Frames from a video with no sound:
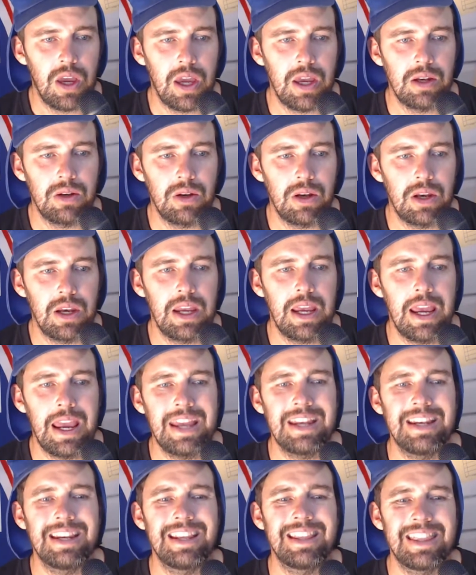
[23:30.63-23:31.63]

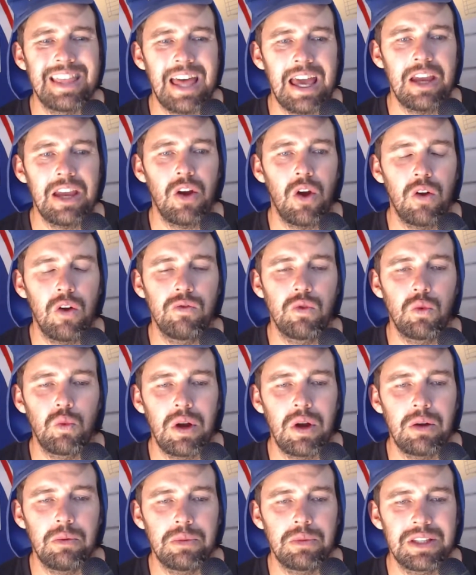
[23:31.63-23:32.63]
and they
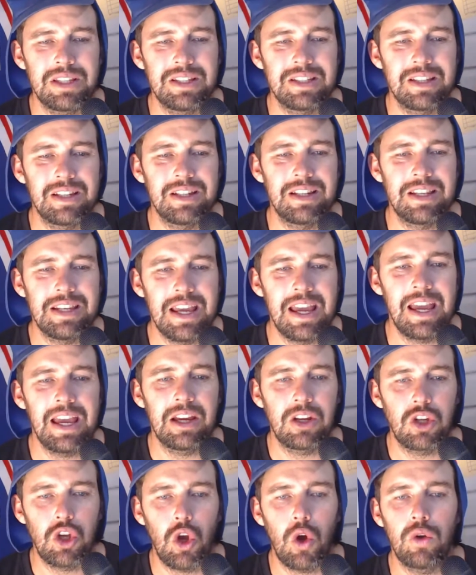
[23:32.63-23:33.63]
overwhelmingly said,
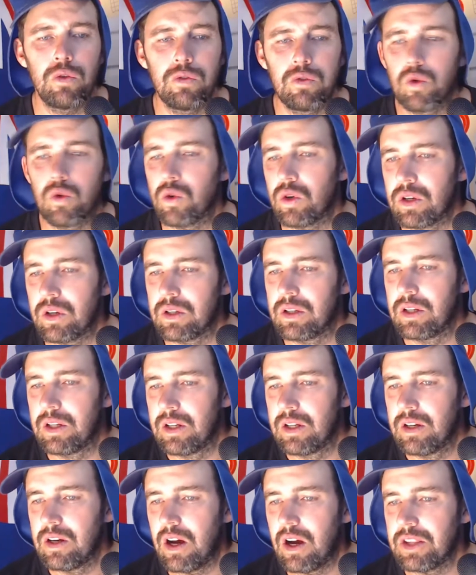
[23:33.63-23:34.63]
yeah, go for it.
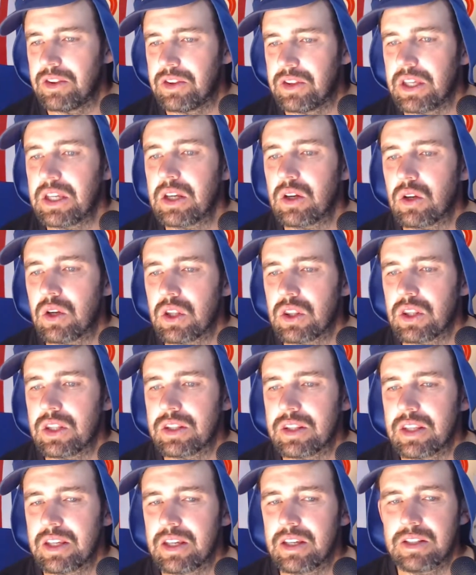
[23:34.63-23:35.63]
I think
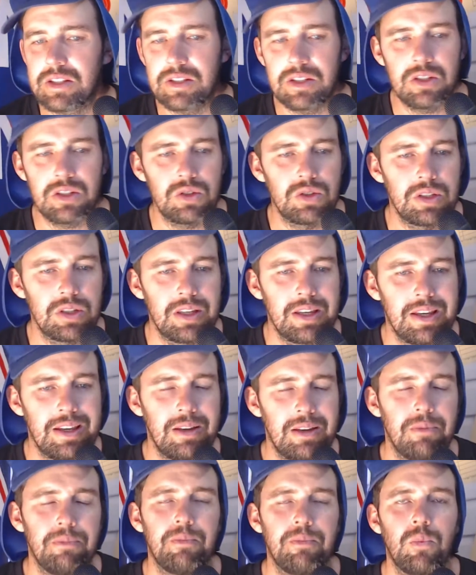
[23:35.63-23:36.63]
the thing is
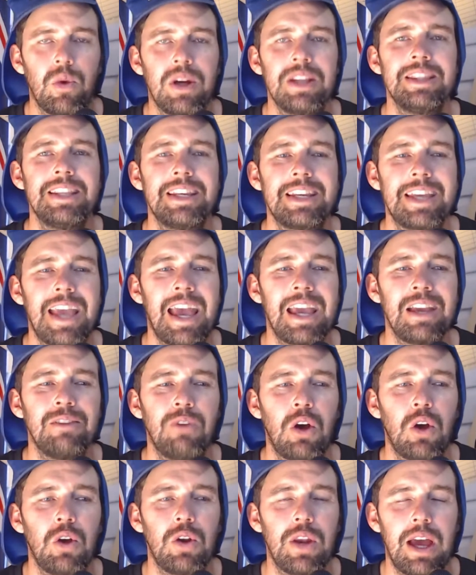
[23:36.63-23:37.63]
when the gay
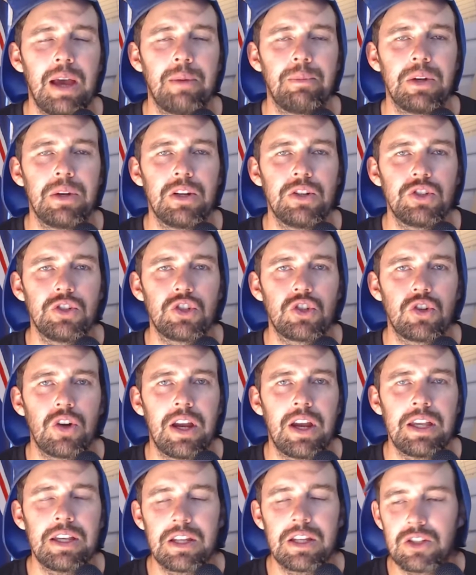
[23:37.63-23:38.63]
vote happened in
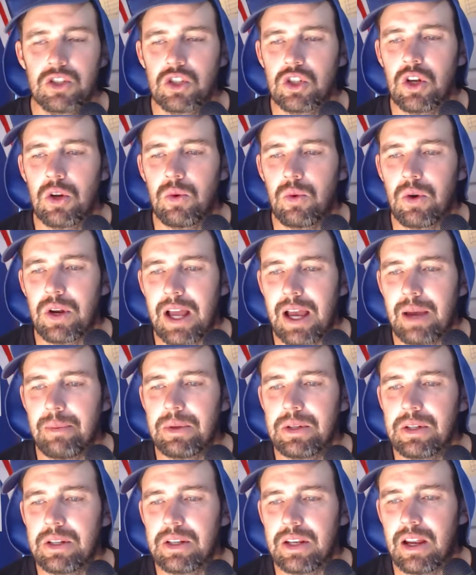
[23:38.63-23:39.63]
Australia, do you know what
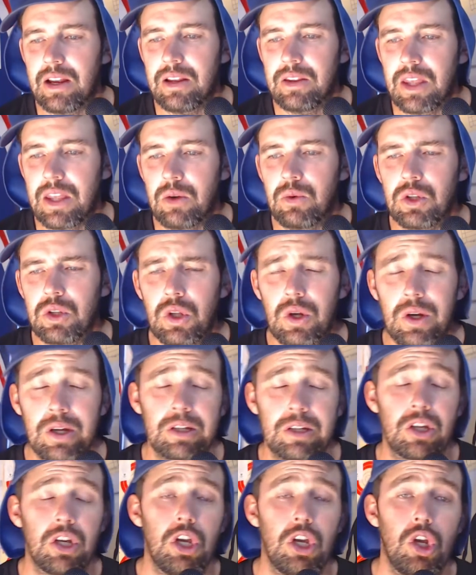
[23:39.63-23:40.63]
happened? They were
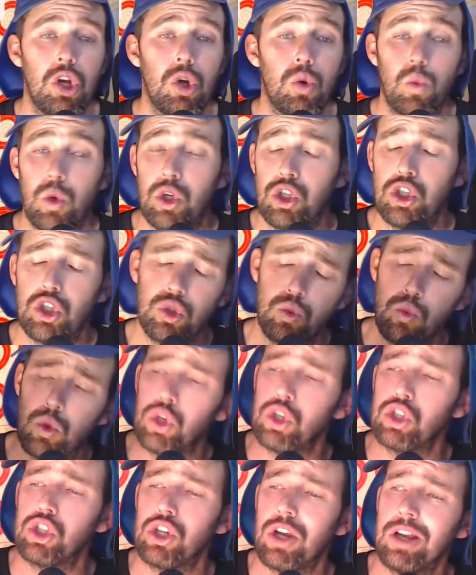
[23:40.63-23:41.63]
like, we just
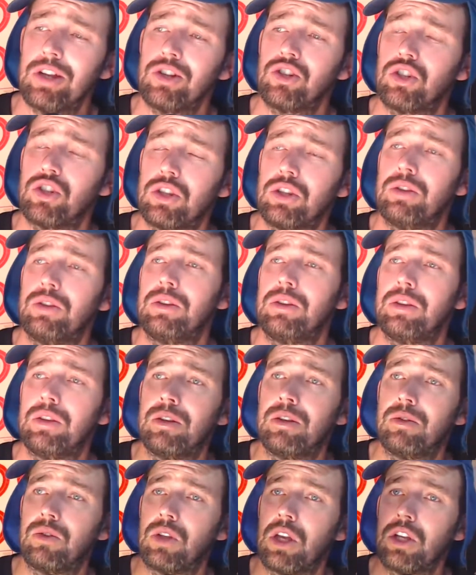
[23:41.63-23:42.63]
want to change.
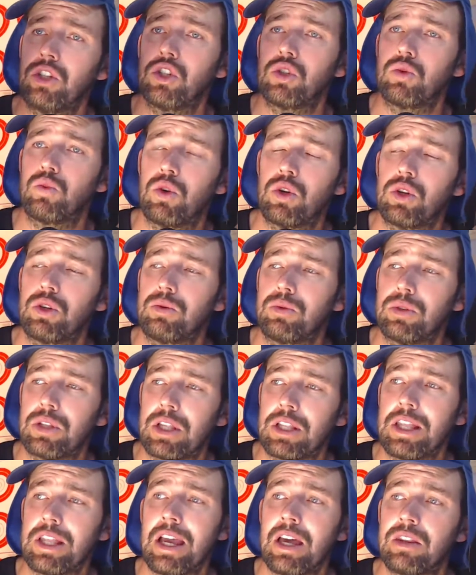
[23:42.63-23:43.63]
They just want to
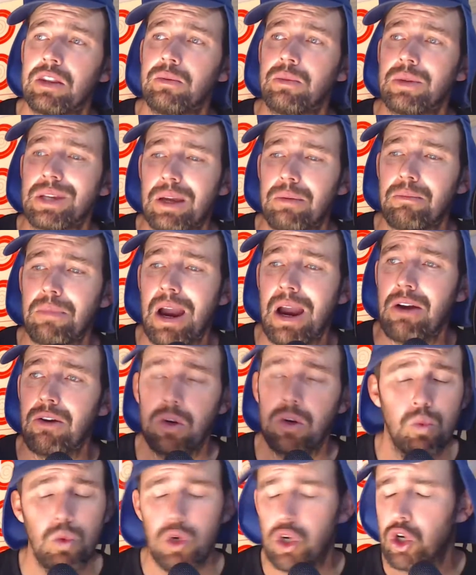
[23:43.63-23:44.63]
allow them to get
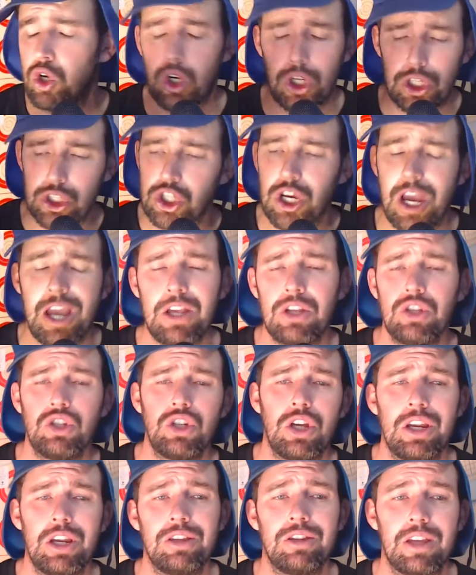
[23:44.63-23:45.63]
married. We're not going to change
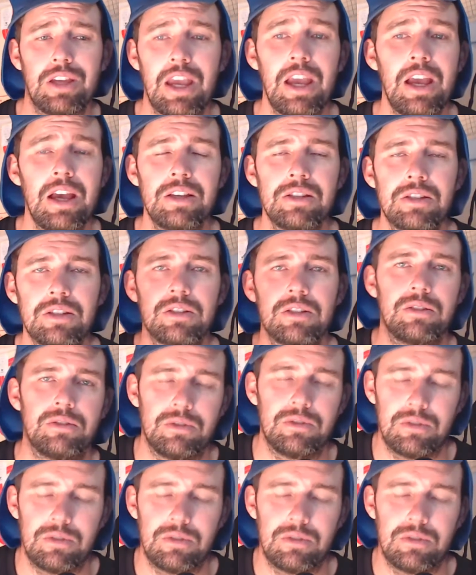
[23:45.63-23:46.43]
anything else.